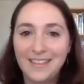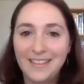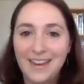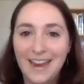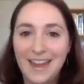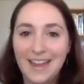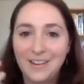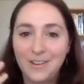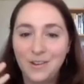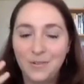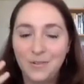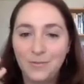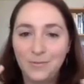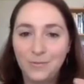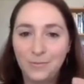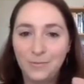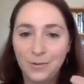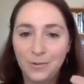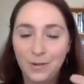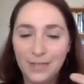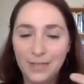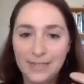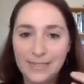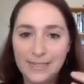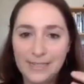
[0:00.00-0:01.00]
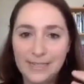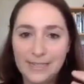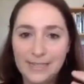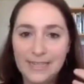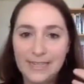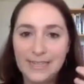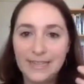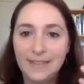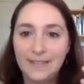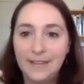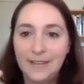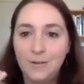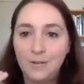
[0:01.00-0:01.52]
that I don't really see
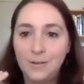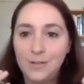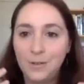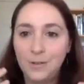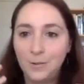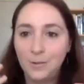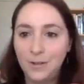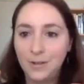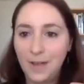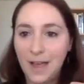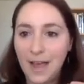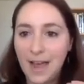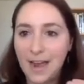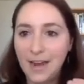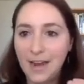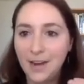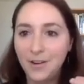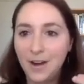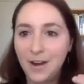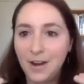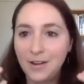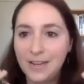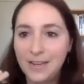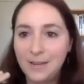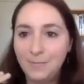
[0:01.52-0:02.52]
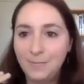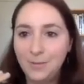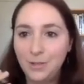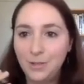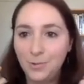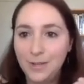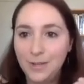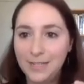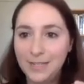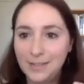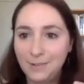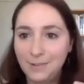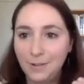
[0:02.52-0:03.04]
that there was a real hierarchy
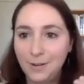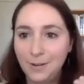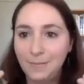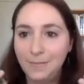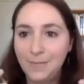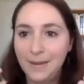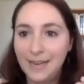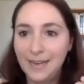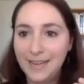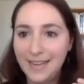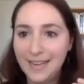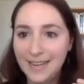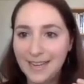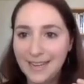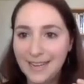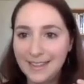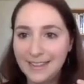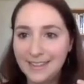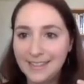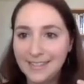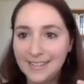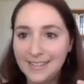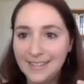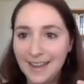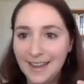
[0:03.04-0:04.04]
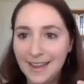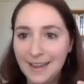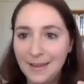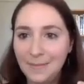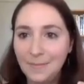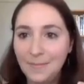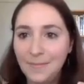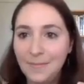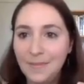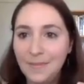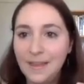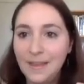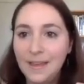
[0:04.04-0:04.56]
between different media at this time.
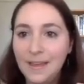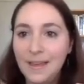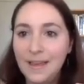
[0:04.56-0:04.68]
Yeah.